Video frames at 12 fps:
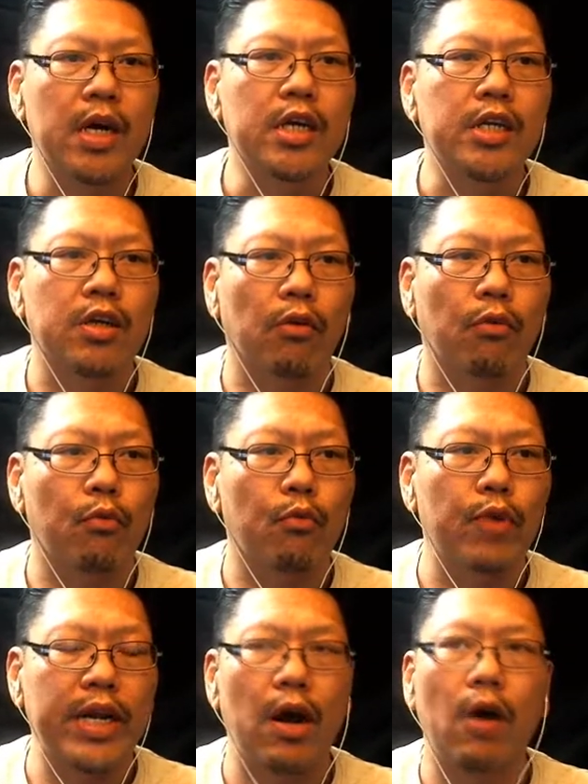So
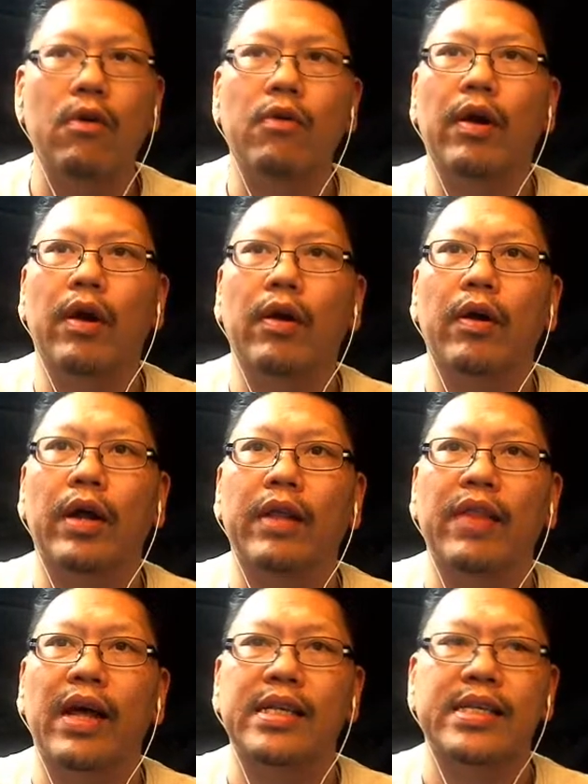we know, in
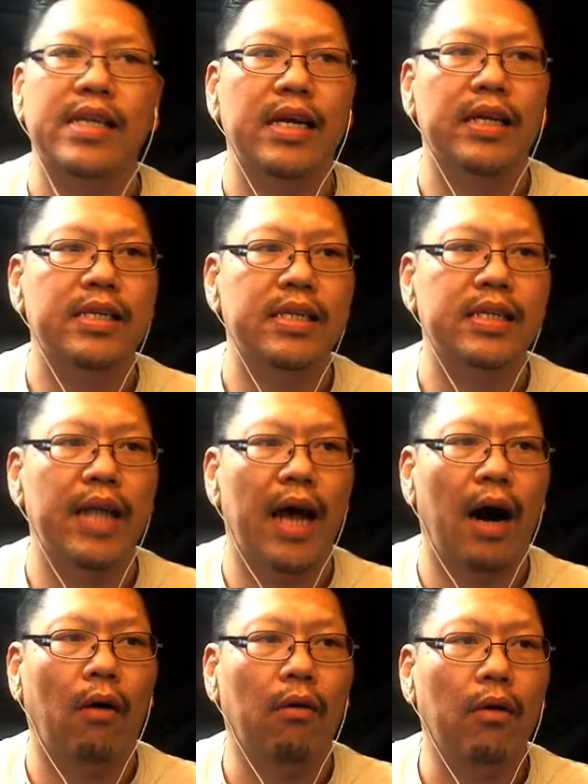that sense,
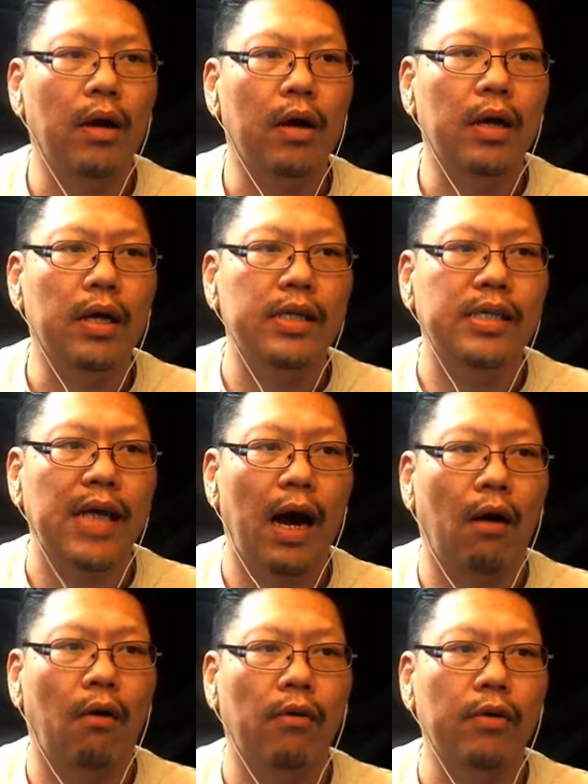now is
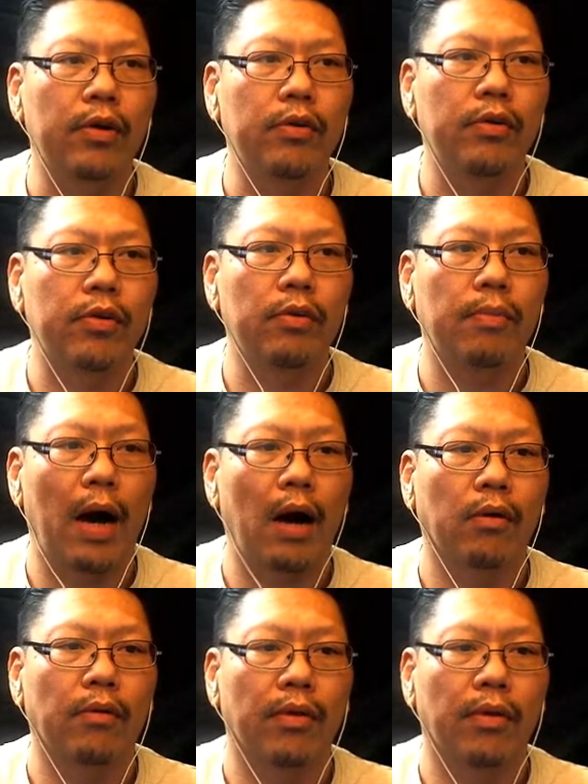how YouTube
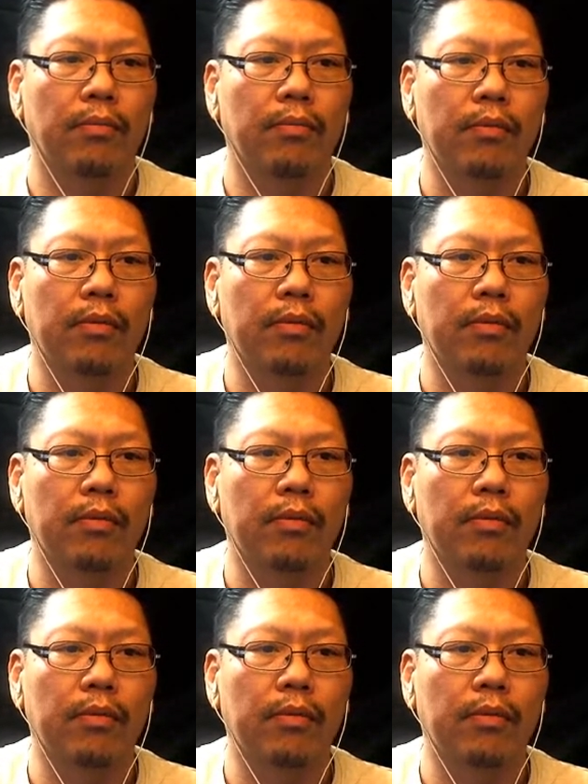algorithm